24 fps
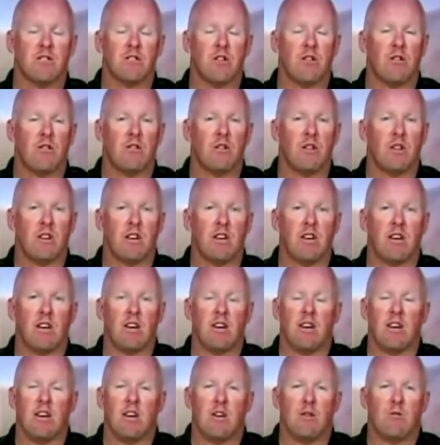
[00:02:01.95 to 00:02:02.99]
So
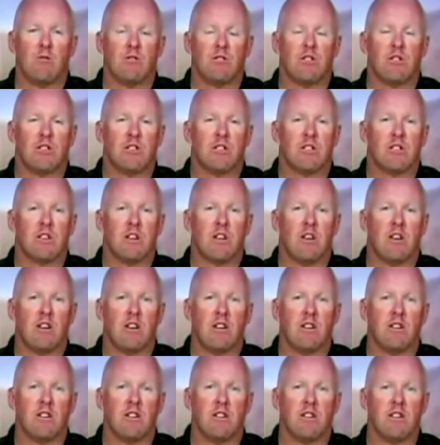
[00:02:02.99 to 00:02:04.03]
it was just
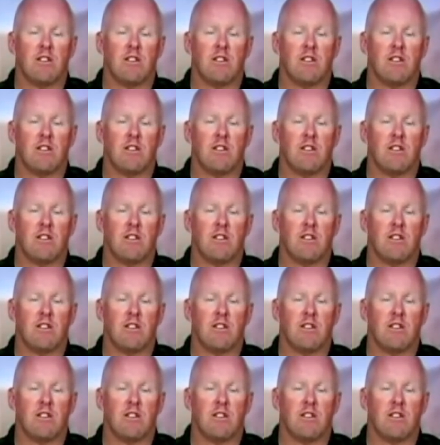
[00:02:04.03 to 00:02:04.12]
uh,